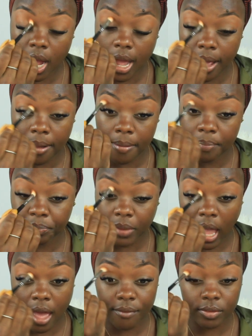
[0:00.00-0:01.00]

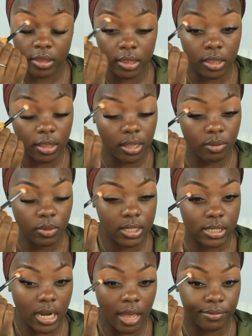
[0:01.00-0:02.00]
I've
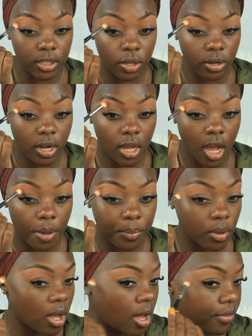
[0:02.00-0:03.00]
loaded a
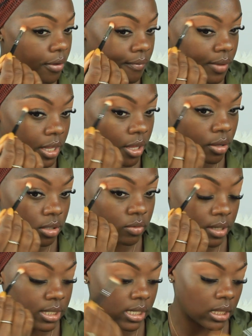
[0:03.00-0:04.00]
couple other videos
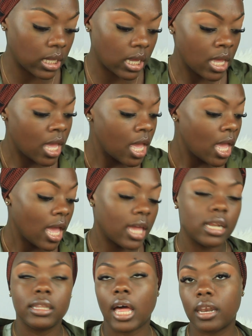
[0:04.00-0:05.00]
recently, and
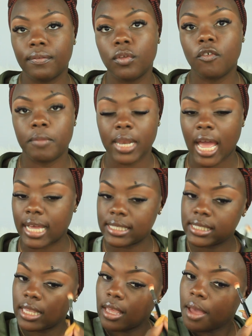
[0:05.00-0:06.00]
a lot of you have been
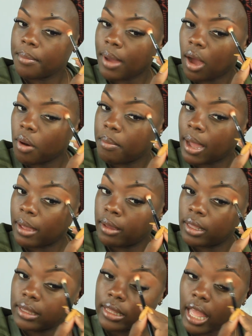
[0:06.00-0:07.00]
asking about
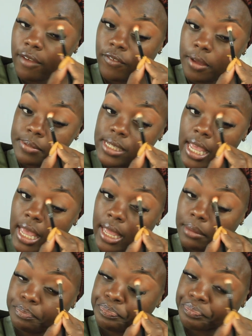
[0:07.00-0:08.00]
my life
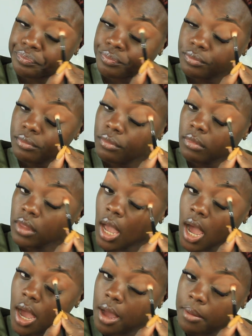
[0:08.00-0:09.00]
update
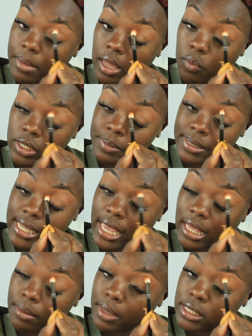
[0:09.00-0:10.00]
and what's been
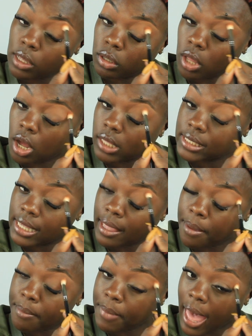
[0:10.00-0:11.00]
taking me so long to
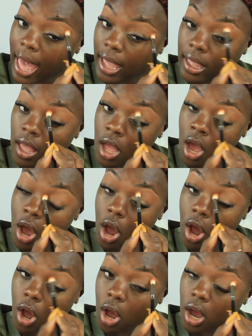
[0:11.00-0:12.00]
get back
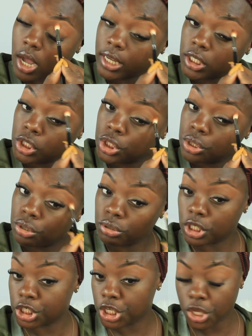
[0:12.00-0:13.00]
on to
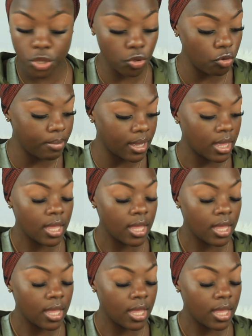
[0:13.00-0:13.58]
the tube.